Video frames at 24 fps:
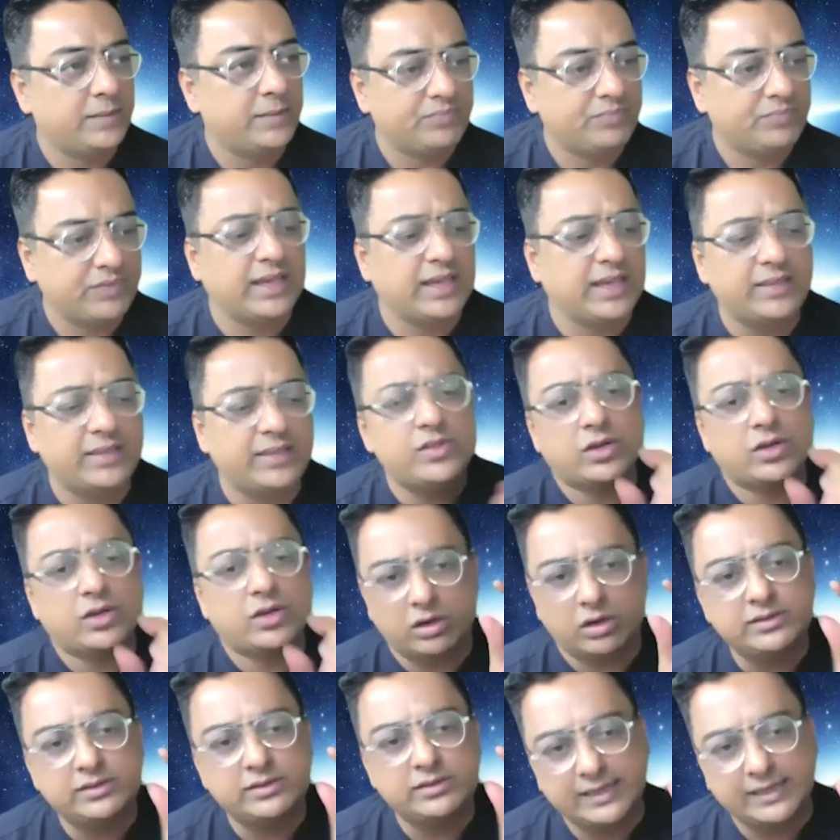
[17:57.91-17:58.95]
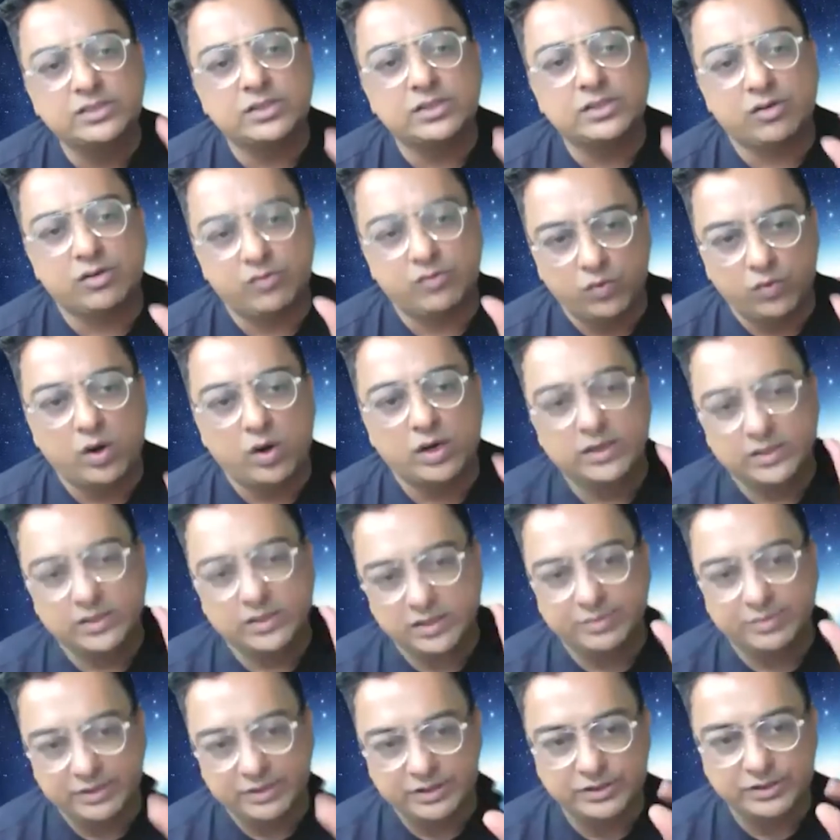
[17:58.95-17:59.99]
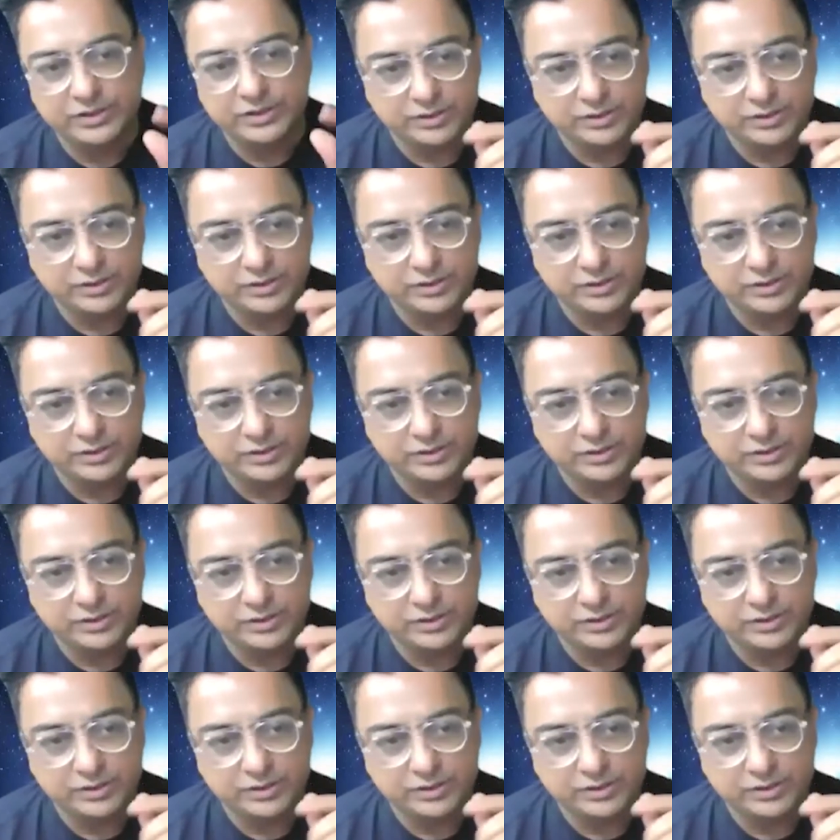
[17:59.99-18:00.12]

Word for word: in the context of what companies should do.